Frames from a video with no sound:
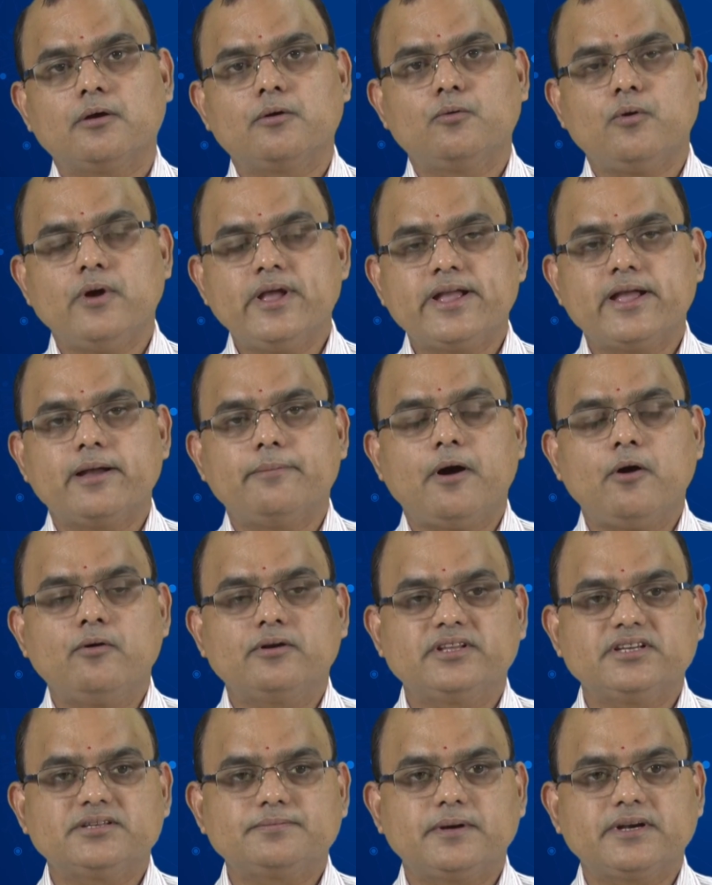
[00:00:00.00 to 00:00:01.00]
going
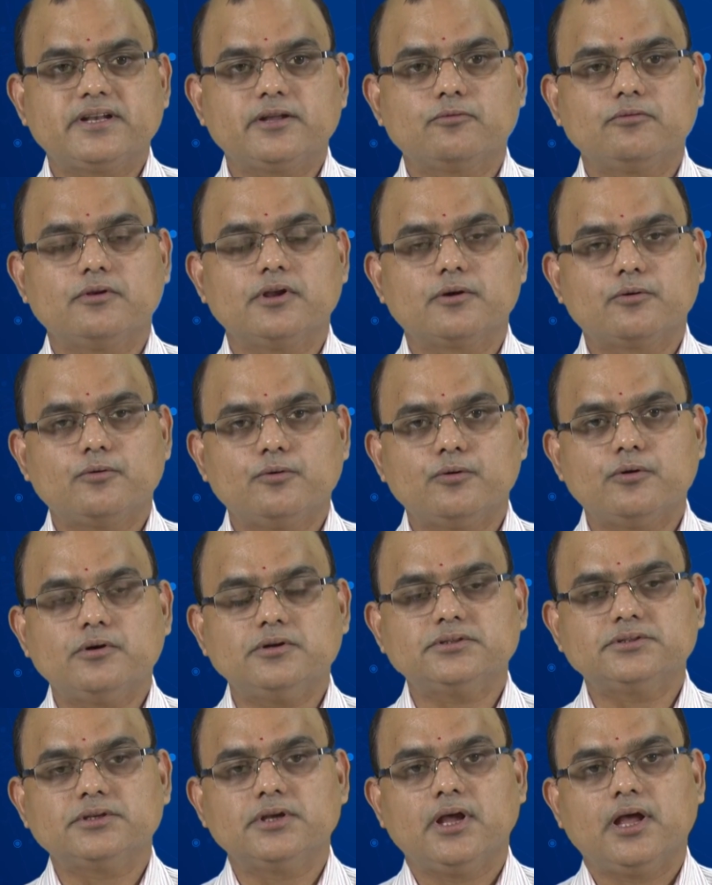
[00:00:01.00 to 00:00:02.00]
about this particular
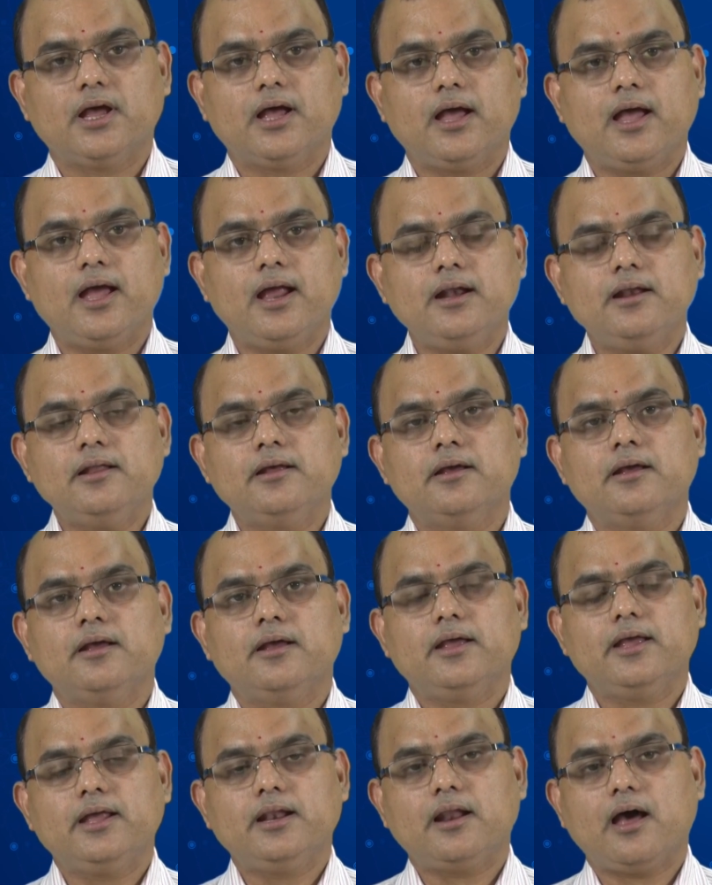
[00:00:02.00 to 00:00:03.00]
course, and
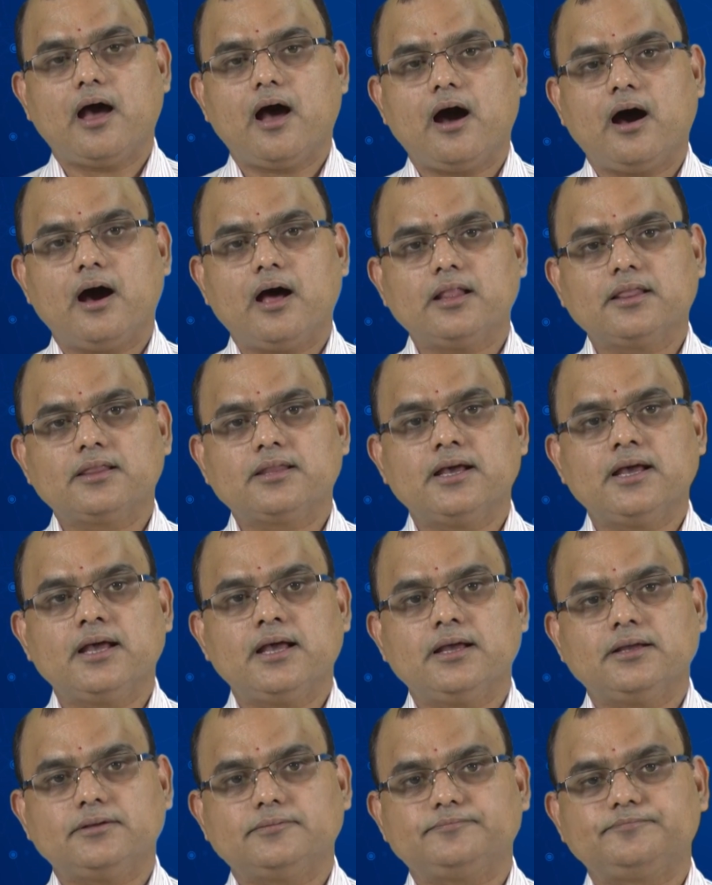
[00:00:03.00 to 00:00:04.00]
in all
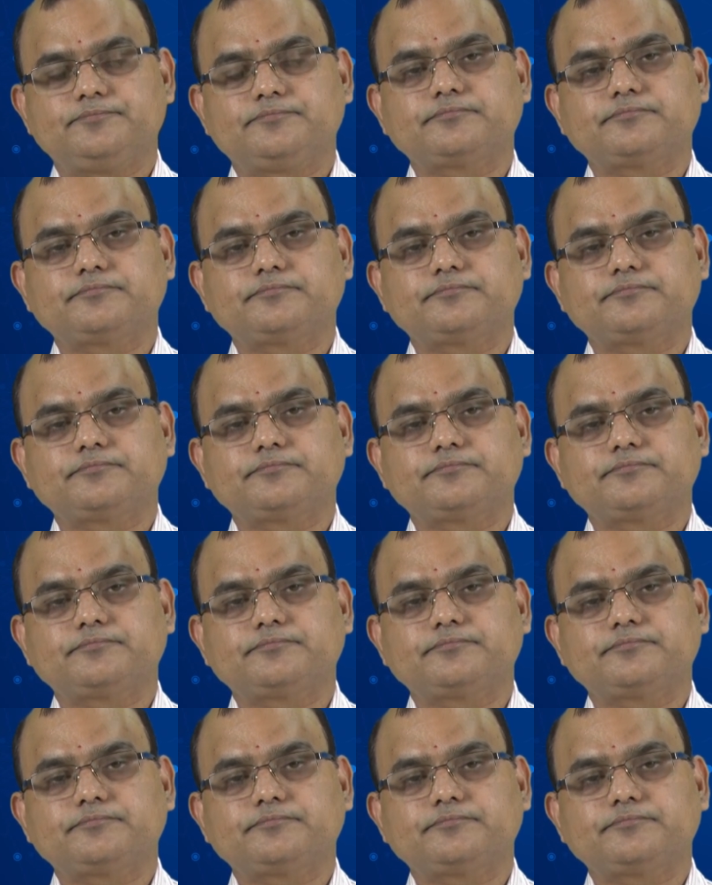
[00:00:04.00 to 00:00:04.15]
the